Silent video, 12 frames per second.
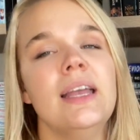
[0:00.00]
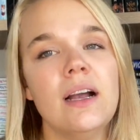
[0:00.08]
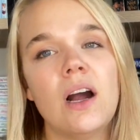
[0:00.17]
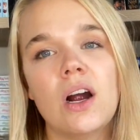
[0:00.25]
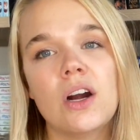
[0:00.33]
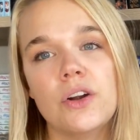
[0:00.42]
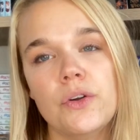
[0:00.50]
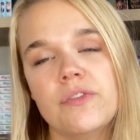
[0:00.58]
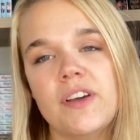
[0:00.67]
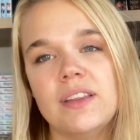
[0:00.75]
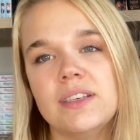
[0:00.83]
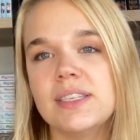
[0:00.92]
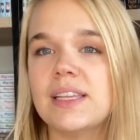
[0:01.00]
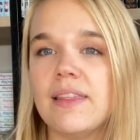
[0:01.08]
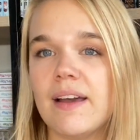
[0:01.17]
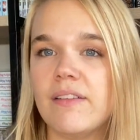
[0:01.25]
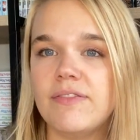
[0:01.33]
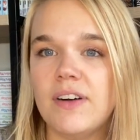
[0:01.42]
are novellas
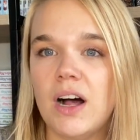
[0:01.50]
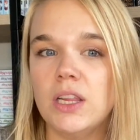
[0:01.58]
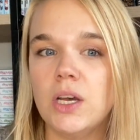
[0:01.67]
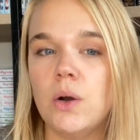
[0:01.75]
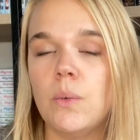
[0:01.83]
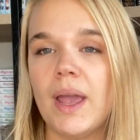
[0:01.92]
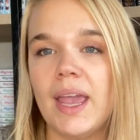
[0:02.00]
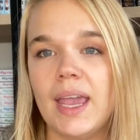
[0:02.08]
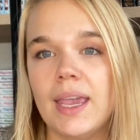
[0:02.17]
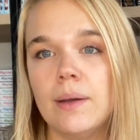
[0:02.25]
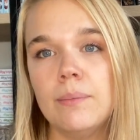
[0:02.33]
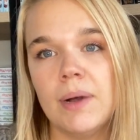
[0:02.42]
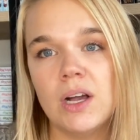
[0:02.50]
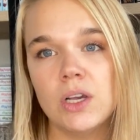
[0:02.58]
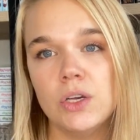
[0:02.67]
that follow a monk